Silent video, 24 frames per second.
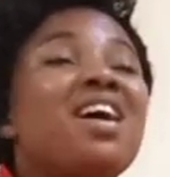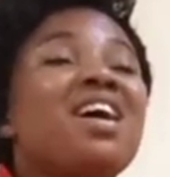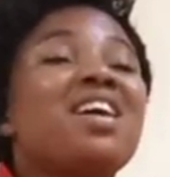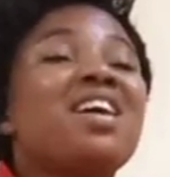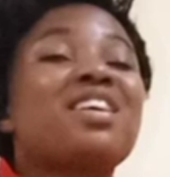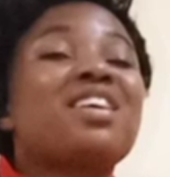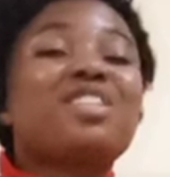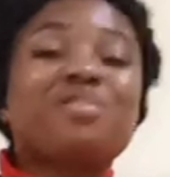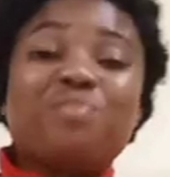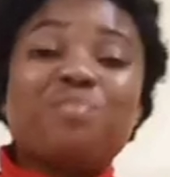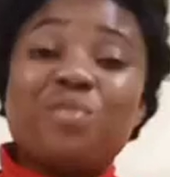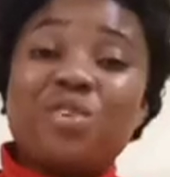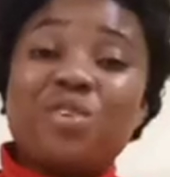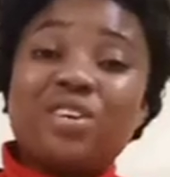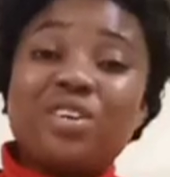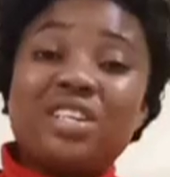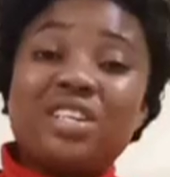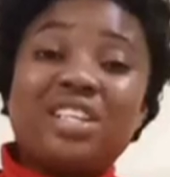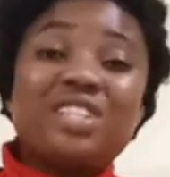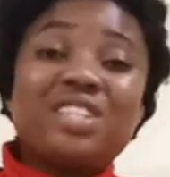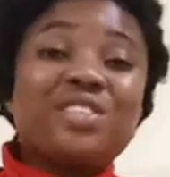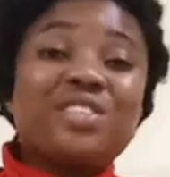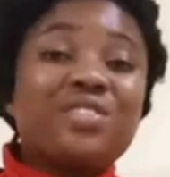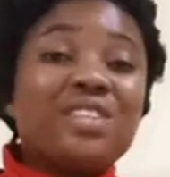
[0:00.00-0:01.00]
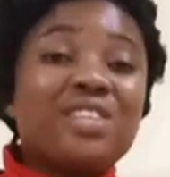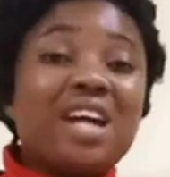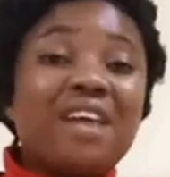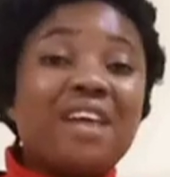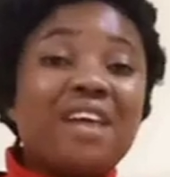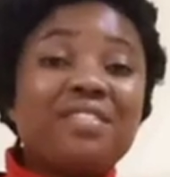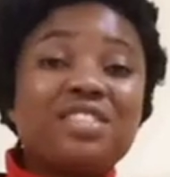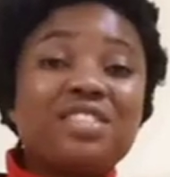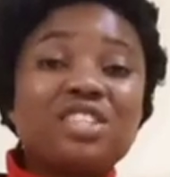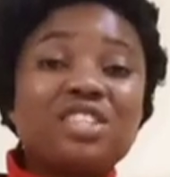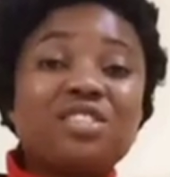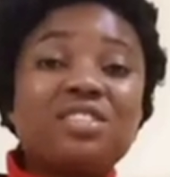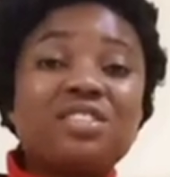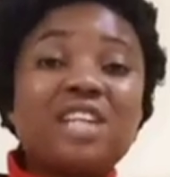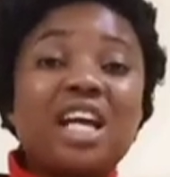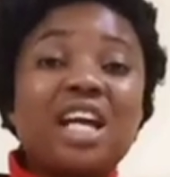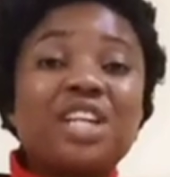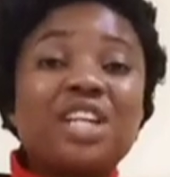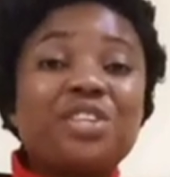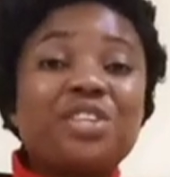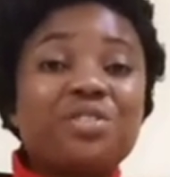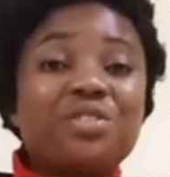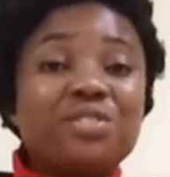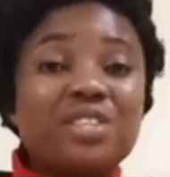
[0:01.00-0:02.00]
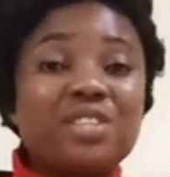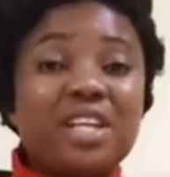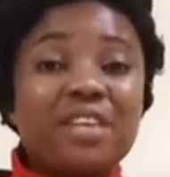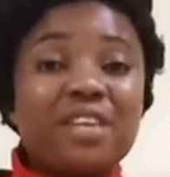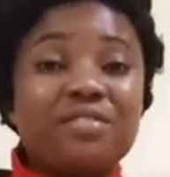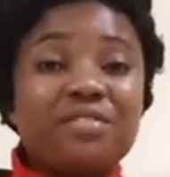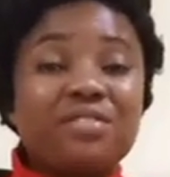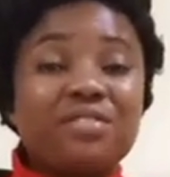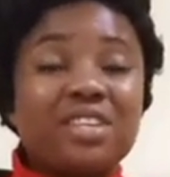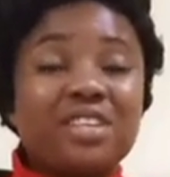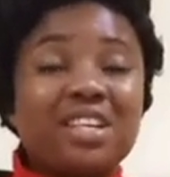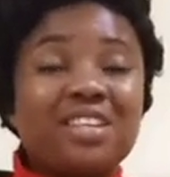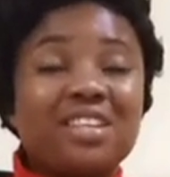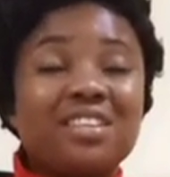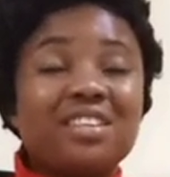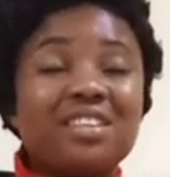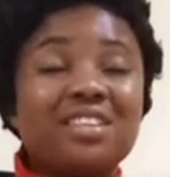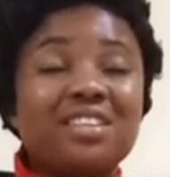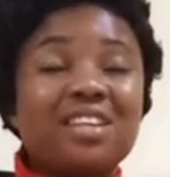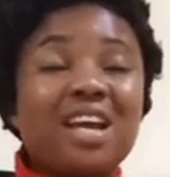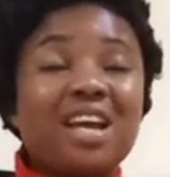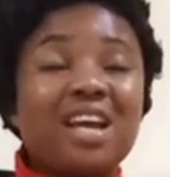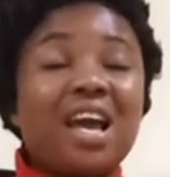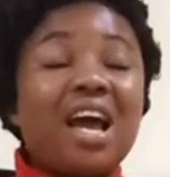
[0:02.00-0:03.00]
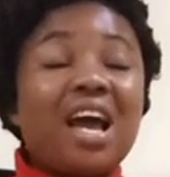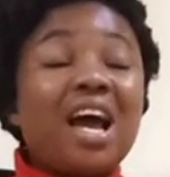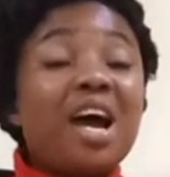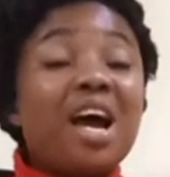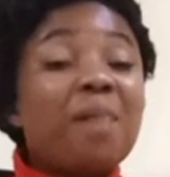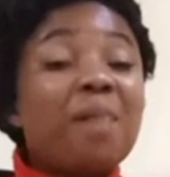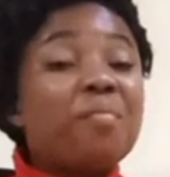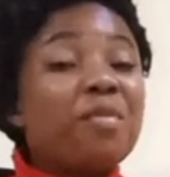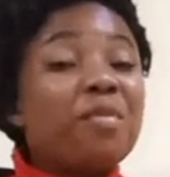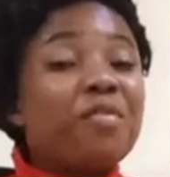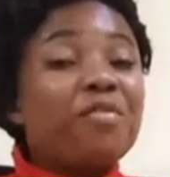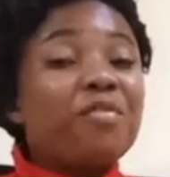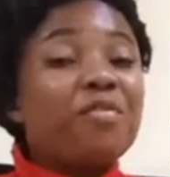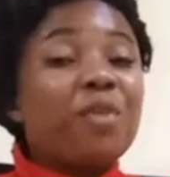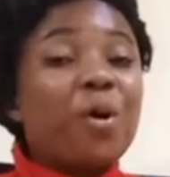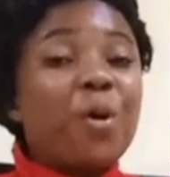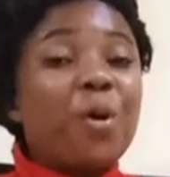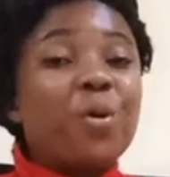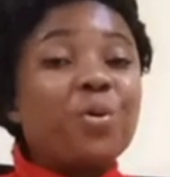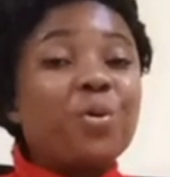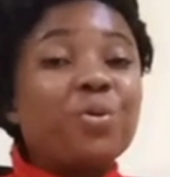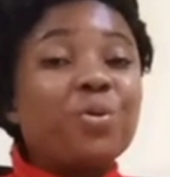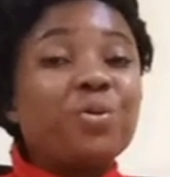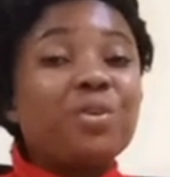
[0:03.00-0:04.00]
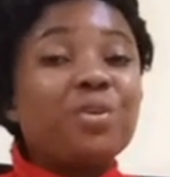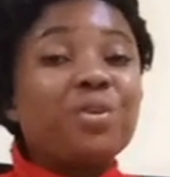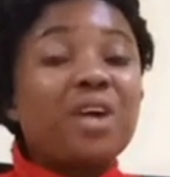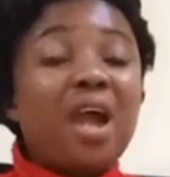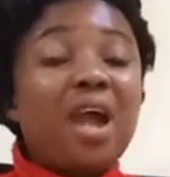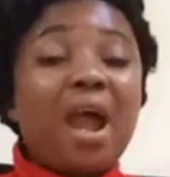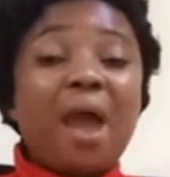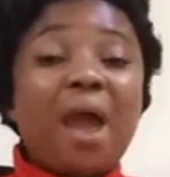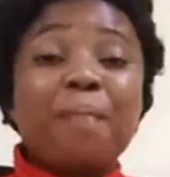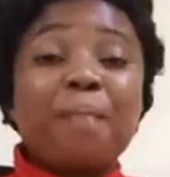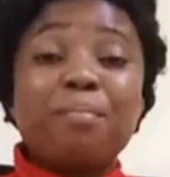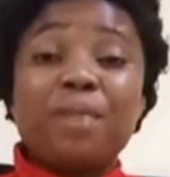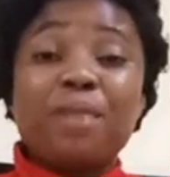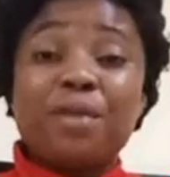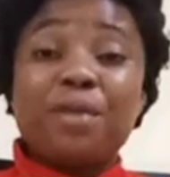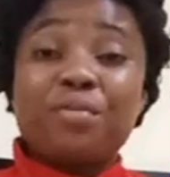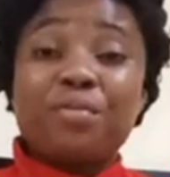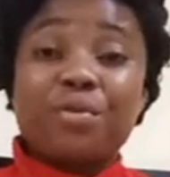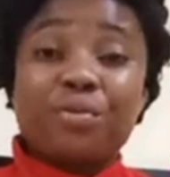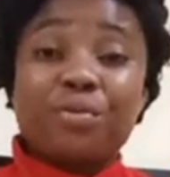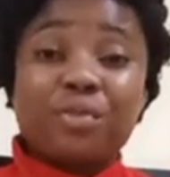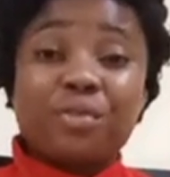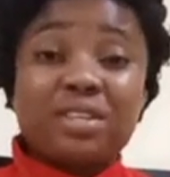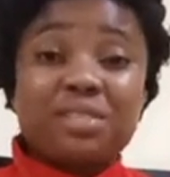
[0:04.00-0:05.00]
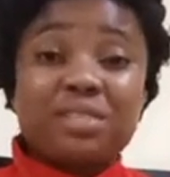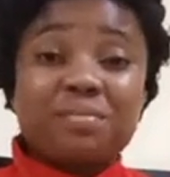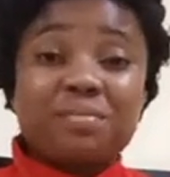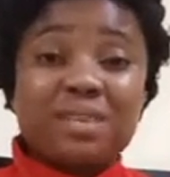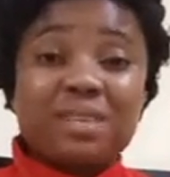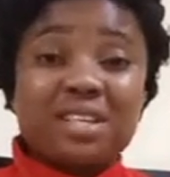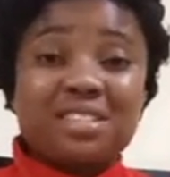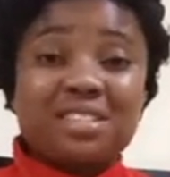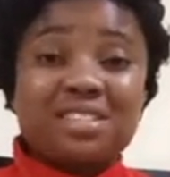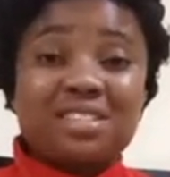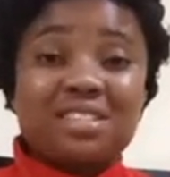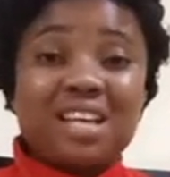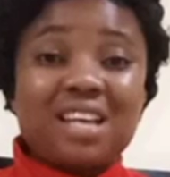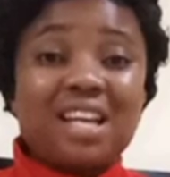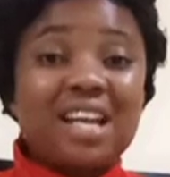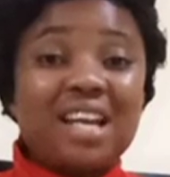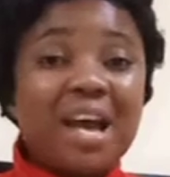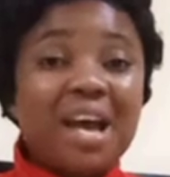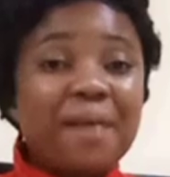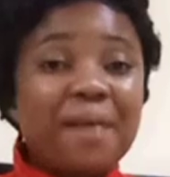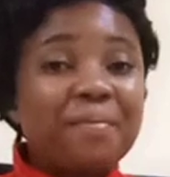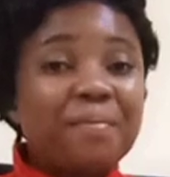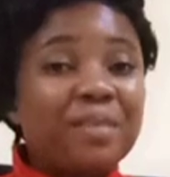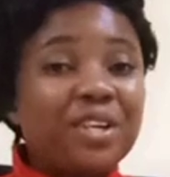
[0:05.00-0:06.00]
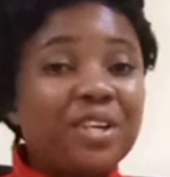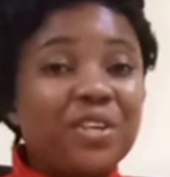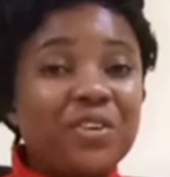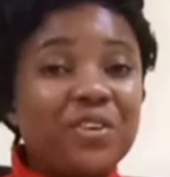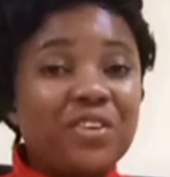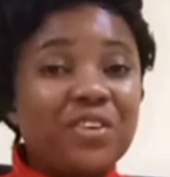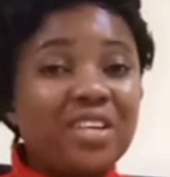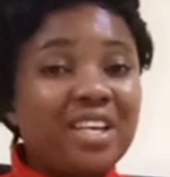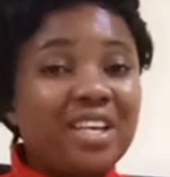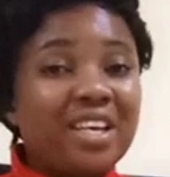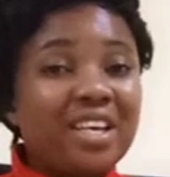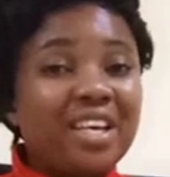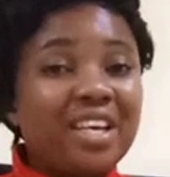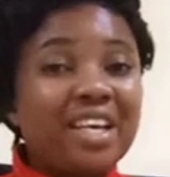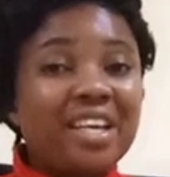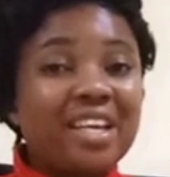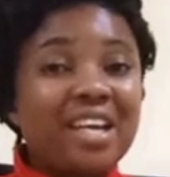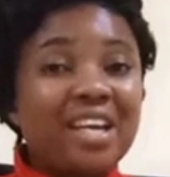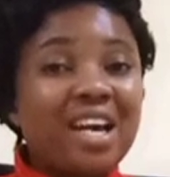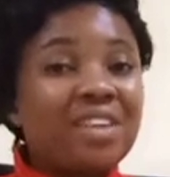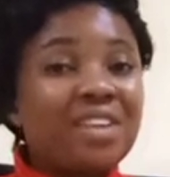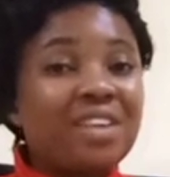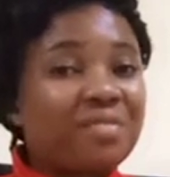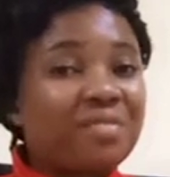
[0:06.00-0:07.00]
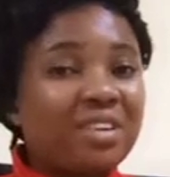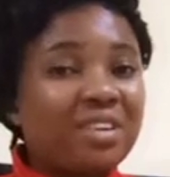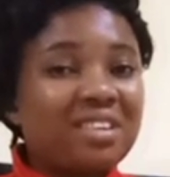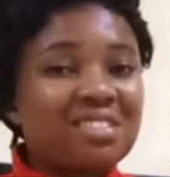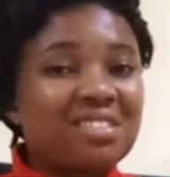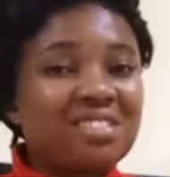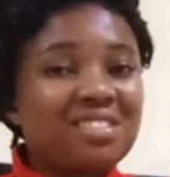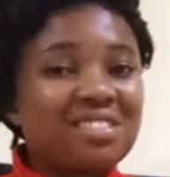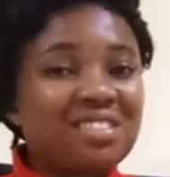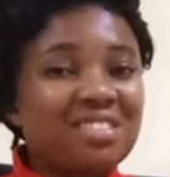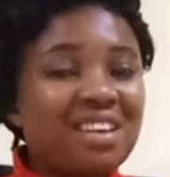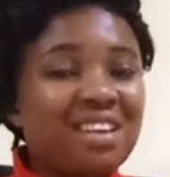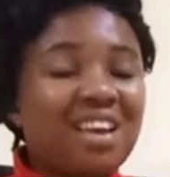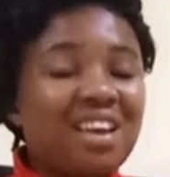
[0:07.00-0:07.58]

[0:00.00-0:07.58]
Good morning, good afternoon and good evening. Above all, Merry Christmas and Happy New Year in advance.